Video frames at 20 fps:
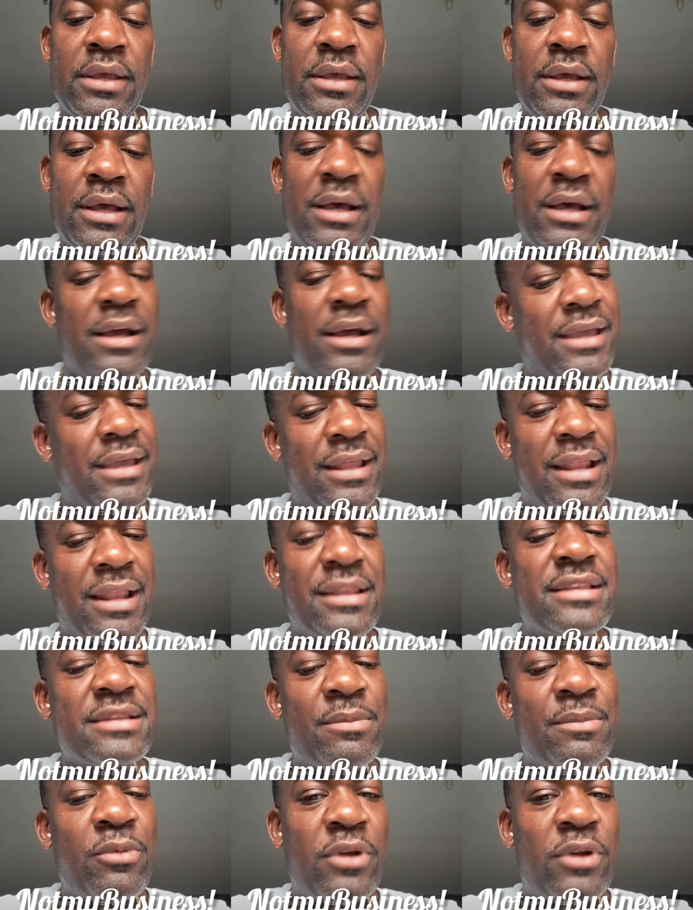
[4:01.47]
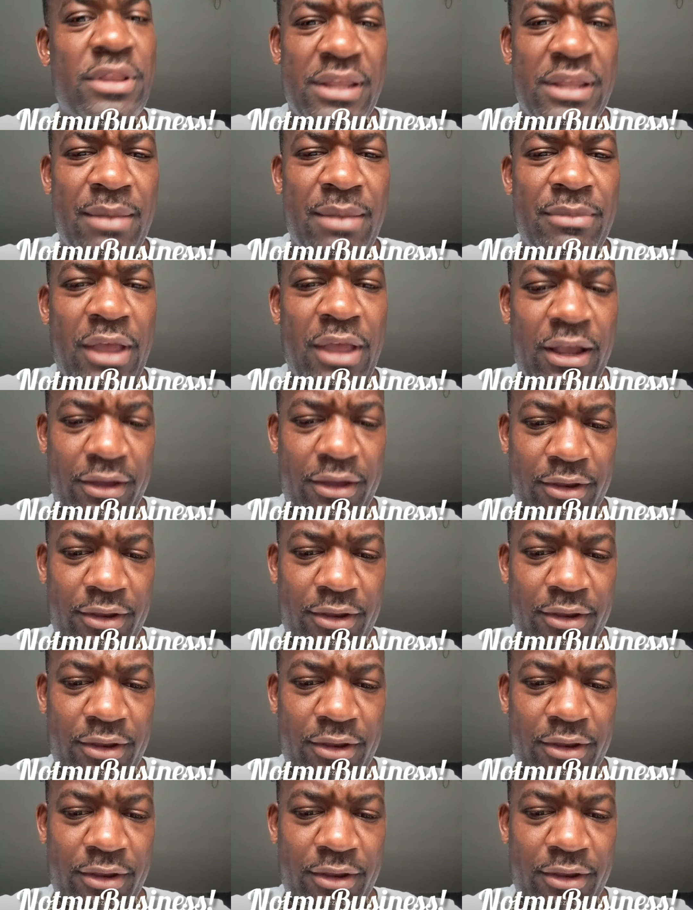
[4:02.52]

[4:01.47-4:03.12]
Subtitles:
Kind of disappointed I'm not gonna